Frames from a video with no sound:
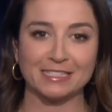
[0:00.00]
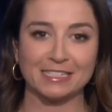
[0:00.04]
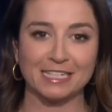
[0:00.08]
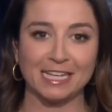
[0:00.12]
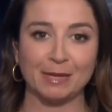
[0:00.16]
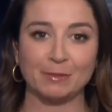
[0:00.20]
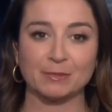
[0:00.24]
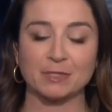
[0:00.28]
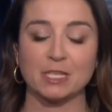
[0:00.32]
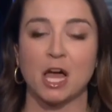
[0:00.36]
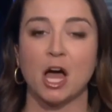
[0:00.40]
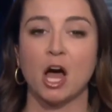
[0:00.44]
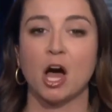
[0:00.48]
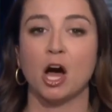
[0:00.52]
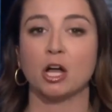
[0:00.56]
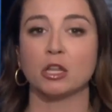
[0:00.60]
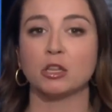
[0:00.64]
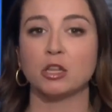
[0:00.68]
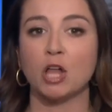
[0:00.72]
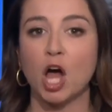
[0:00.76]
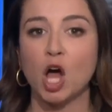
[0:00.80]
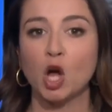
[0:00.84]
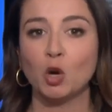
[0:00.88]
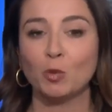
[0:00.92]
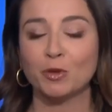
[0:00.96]
teams,
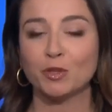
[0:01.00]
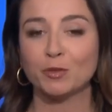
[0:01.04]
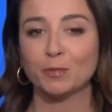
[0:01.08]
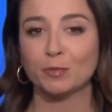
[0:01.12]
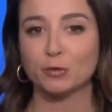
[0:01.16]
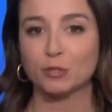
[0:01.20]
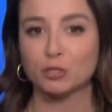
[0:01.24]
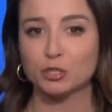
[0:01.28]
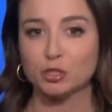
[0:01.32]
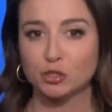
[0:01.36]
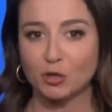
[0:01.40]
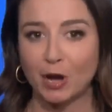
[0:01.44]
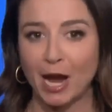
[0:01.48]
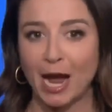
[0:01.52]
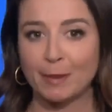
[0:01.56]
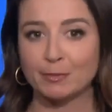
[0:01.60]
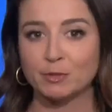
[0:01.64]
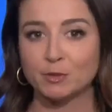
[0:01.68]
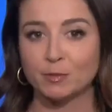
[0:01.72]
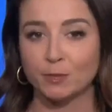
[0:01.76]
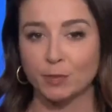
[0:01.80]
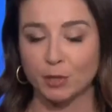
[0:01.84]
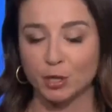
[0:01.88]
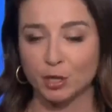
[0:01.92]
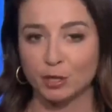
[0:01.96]
along with
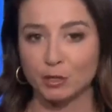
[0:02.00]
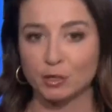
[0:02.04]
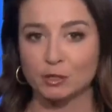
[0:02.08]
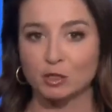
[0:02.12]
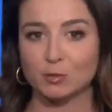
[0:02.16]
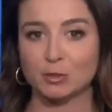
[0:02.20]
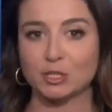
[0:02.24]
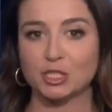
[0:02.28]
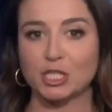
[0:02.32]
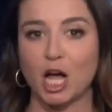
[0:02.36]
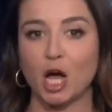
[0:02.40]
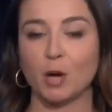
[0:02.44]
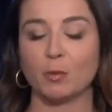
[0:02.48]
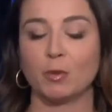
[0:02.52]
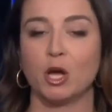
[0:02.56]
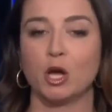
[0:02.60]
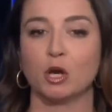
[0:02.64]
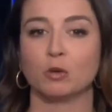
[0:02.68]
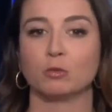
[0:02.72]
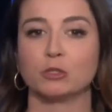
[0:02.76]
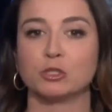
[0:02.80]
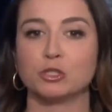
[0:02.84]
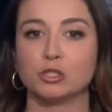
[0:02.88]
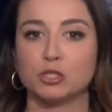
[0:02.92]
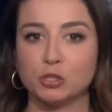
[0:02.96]
prescribed burns, which help
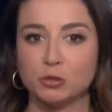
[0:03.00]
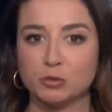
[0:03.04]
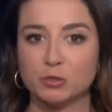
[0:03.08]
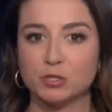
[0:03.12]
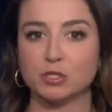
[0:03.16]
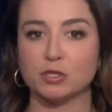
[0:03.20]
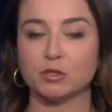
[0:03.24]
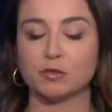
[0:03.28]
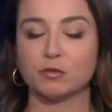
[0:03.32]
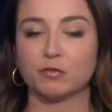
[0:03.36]
reduce the